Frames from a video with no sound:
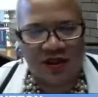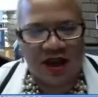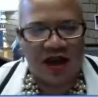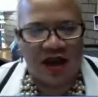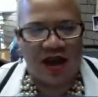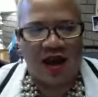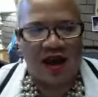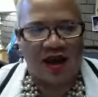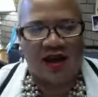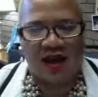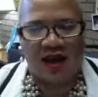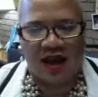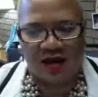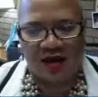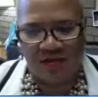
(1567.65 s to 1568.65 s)
I
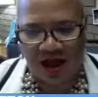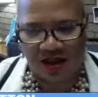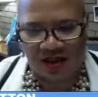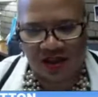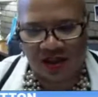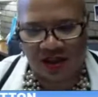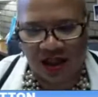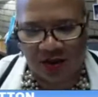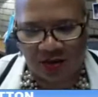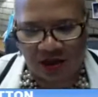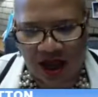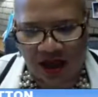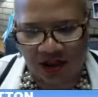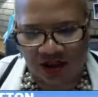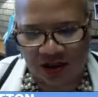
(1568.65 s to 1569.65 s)
can't imagine that they would
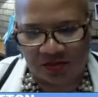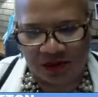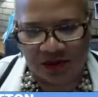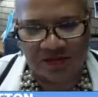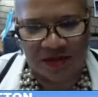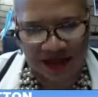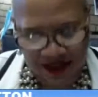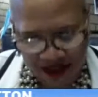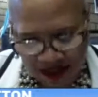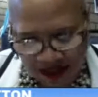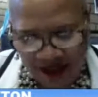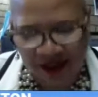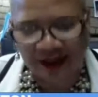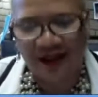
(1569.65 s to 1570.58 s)
actually be missing.